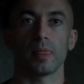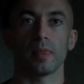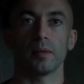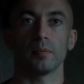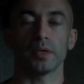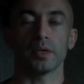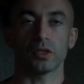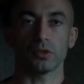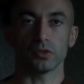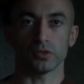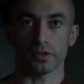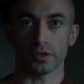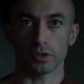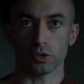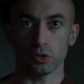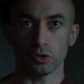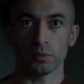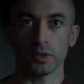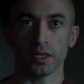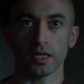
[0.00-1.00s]
Because the
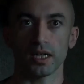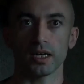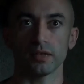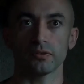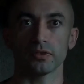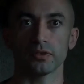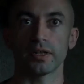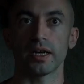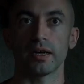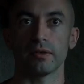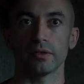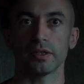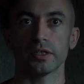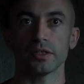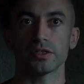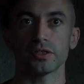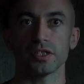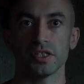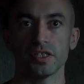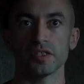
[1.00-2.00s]
human life on
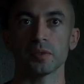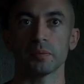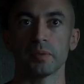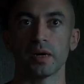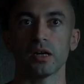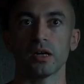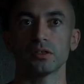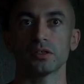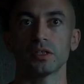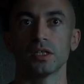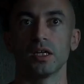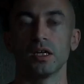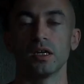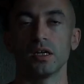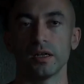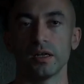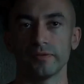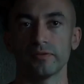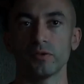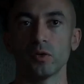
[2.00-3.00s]
average is about
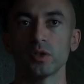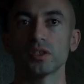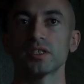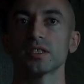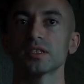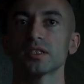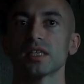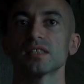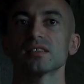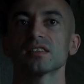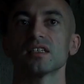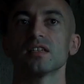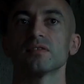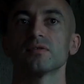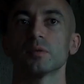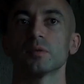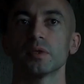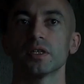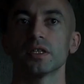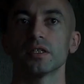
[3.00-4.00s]
avoiding that
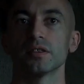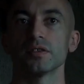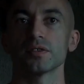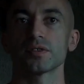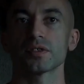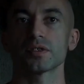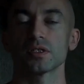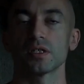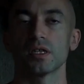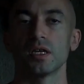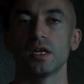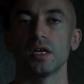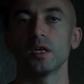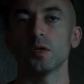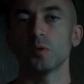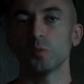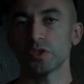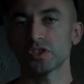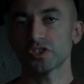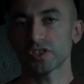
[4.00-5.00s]
self-awareness,
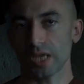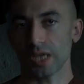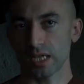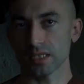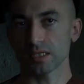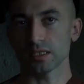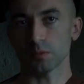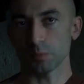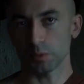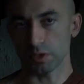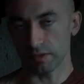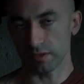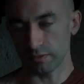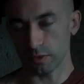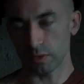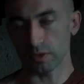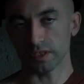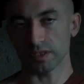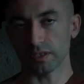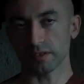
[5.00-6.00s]
which ties in with
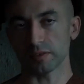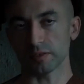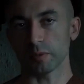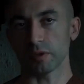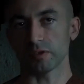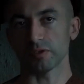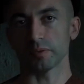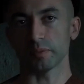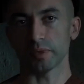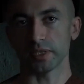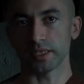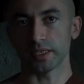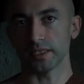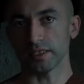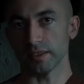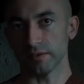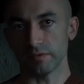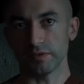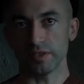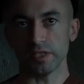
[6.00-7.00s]
avoiding responsibility
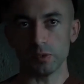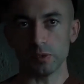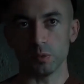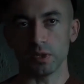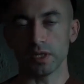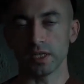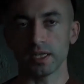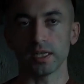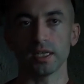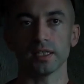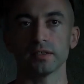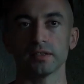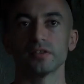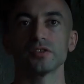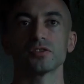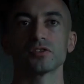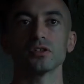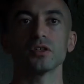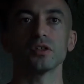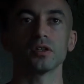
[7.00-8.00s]
and feeds one another and
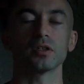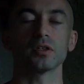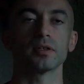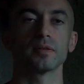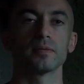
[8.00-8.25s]
so on.